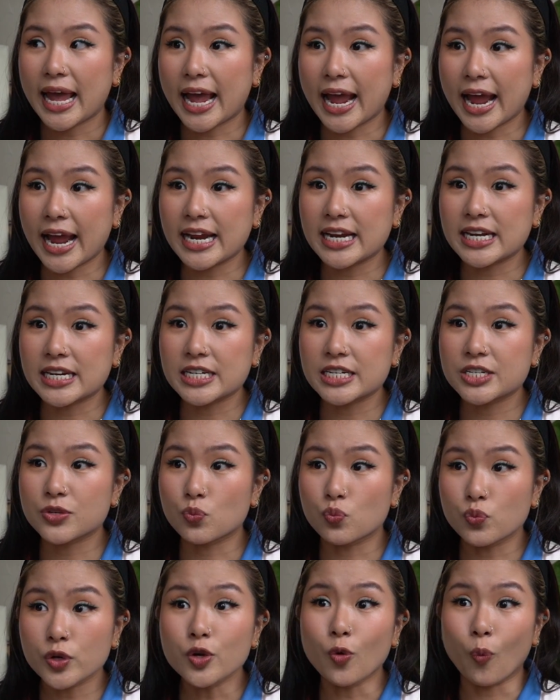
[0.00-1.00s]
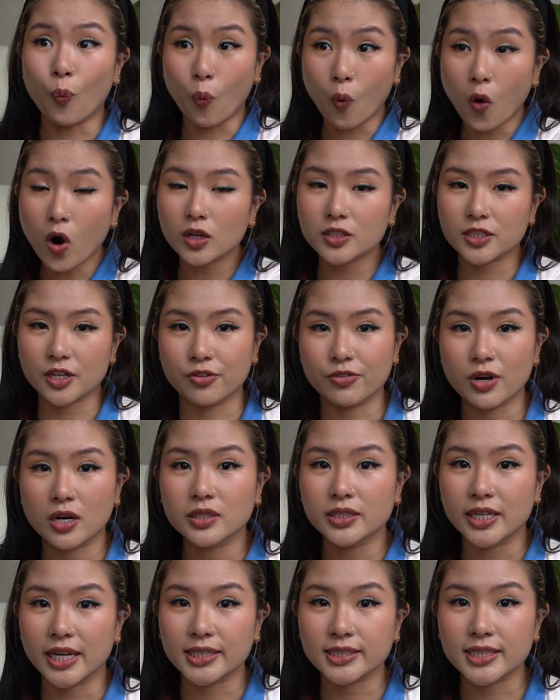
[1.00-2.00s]
And we walked
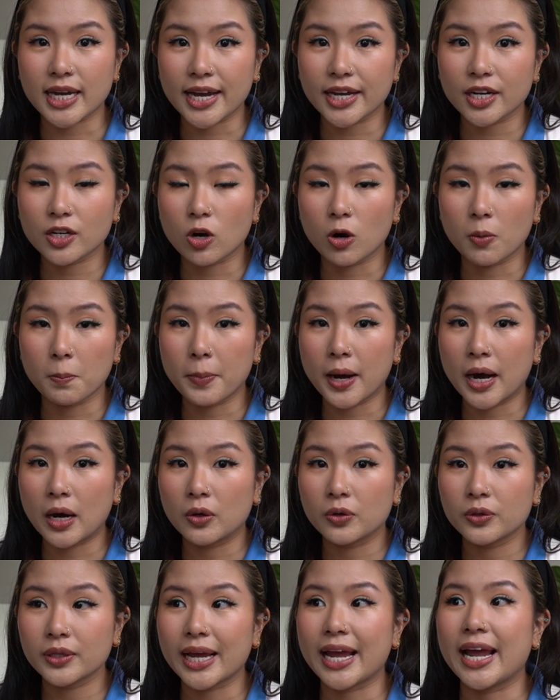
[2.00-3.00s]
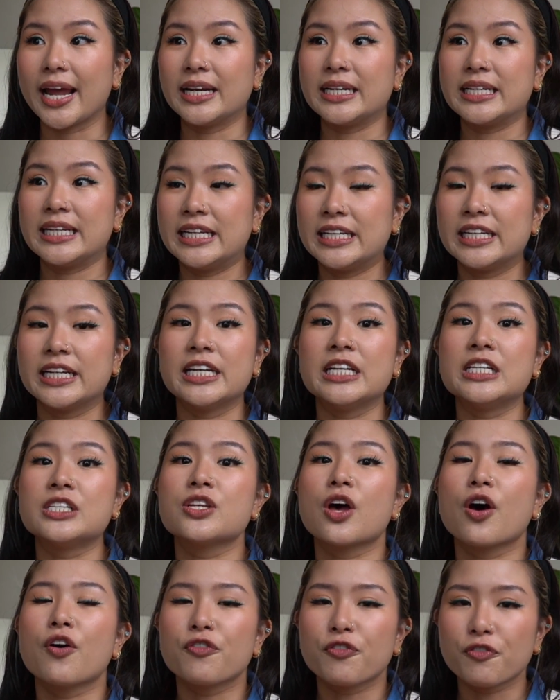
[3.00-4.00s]
around the entire compound and it
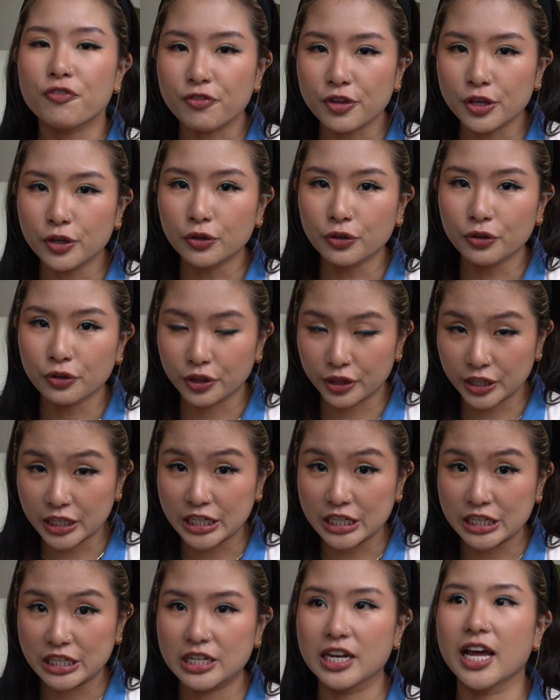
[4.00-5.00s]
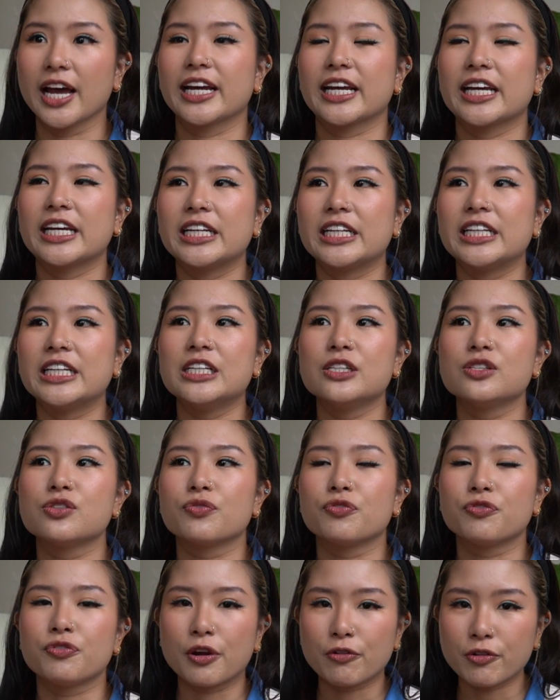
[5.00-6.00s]
is filthy. Like it is
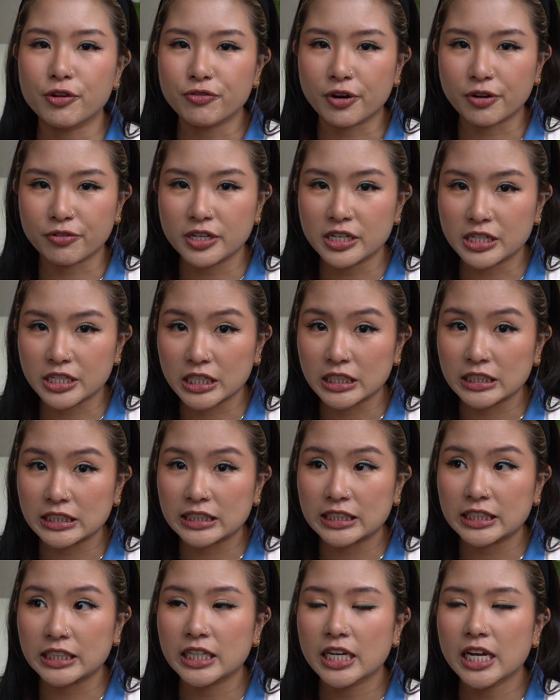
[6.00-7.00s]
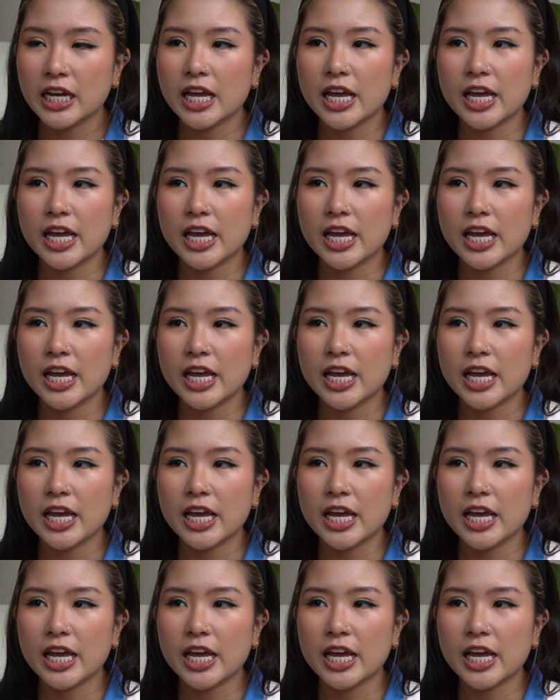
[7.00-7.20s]
very, very dirty.